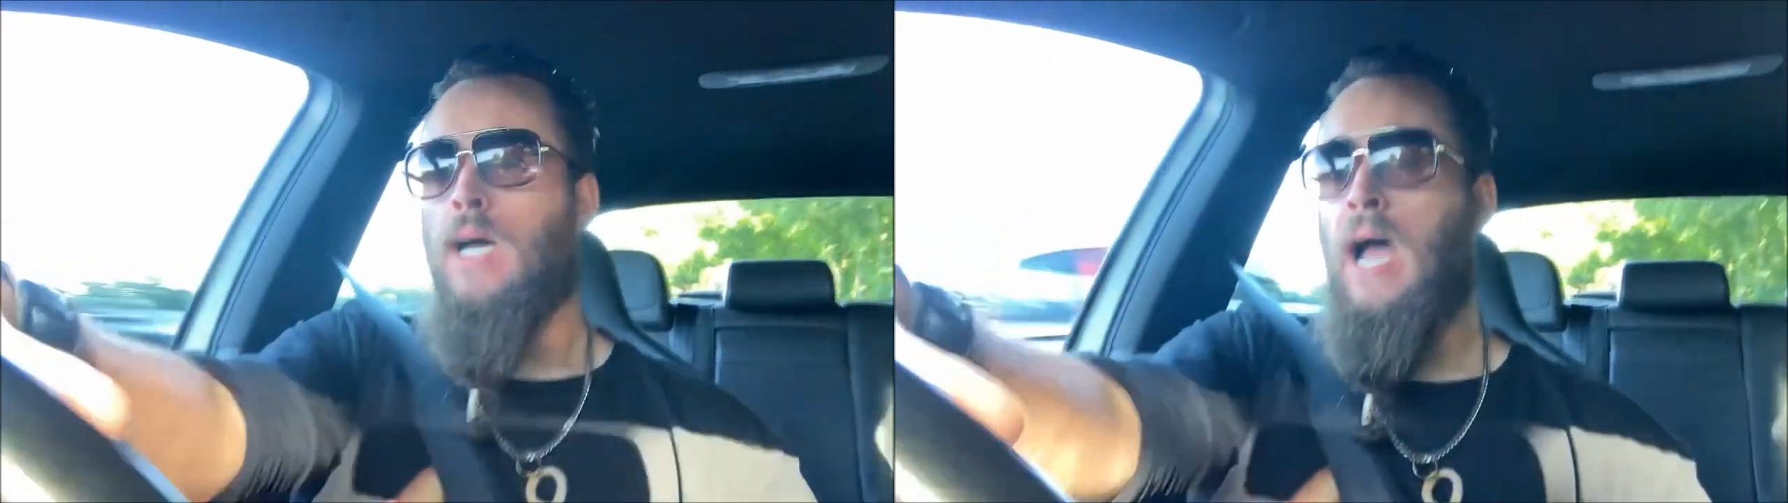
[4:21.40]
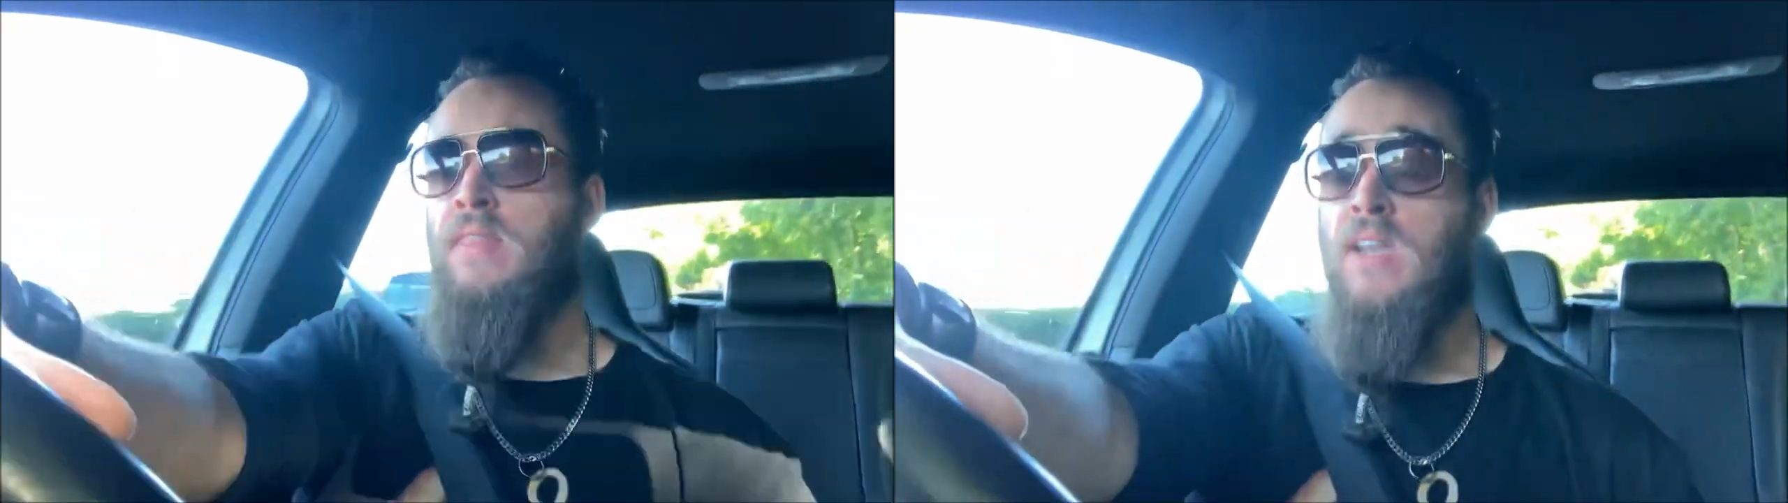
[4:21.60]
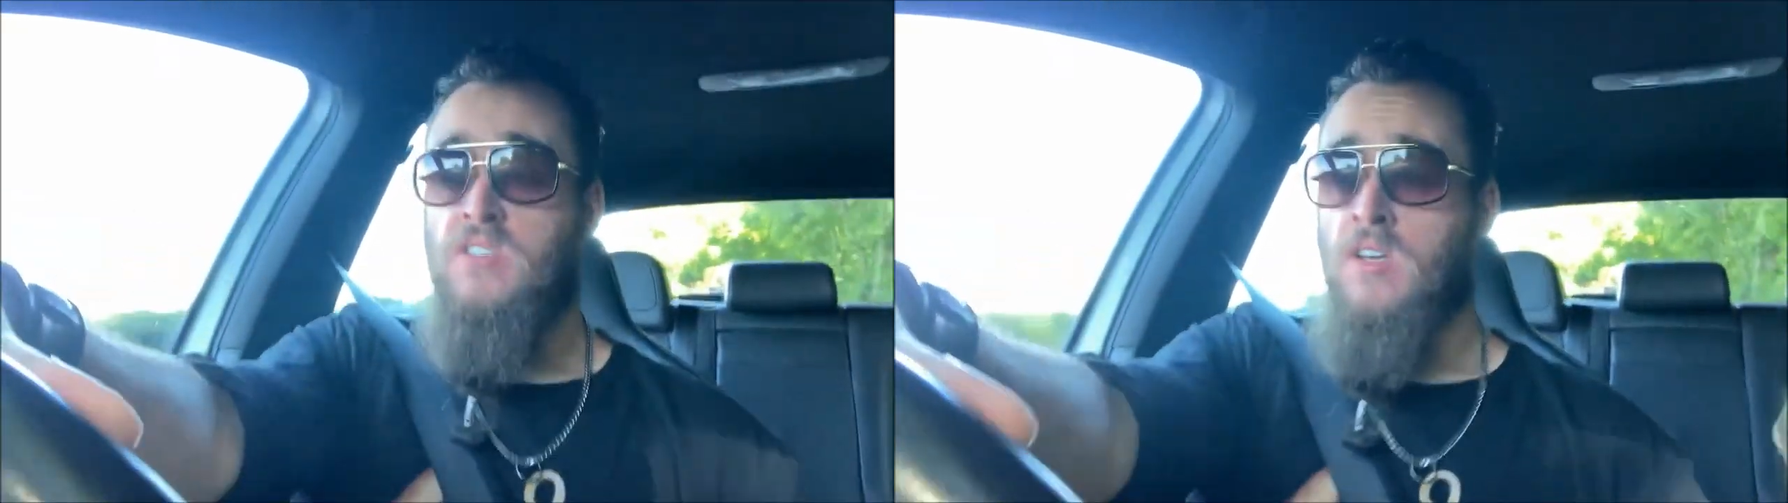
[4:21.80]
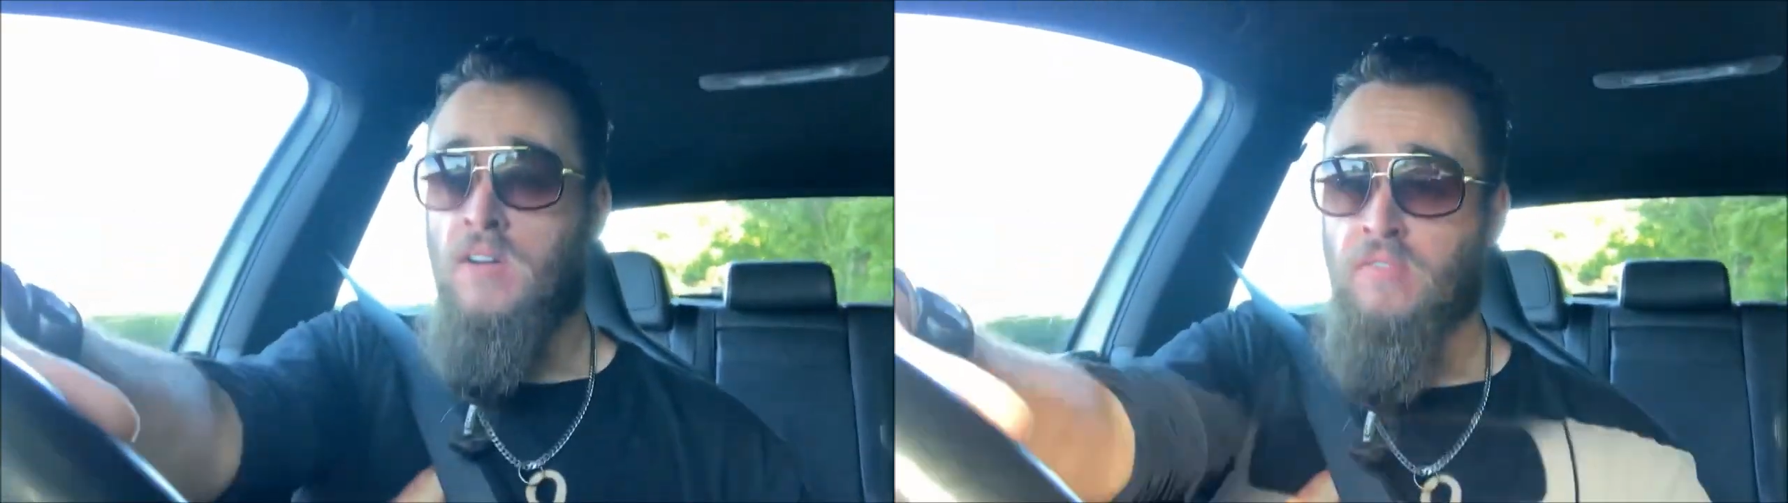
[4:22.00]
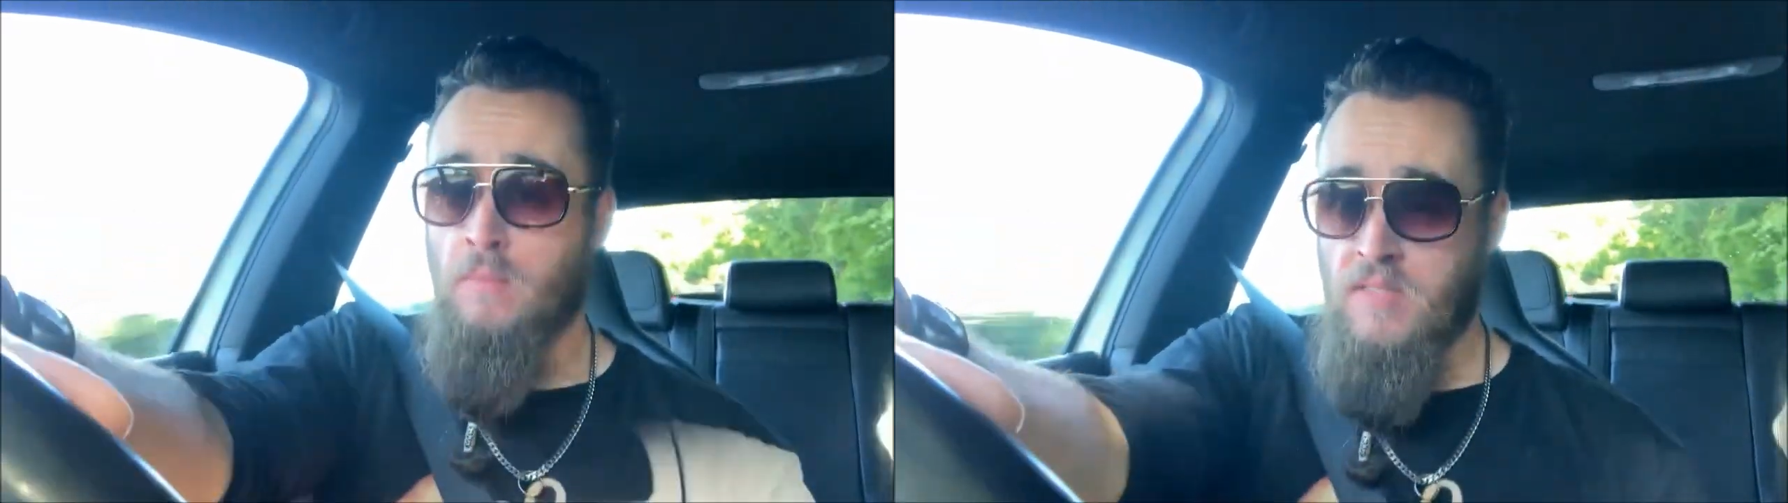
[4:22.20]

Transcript: and then aside from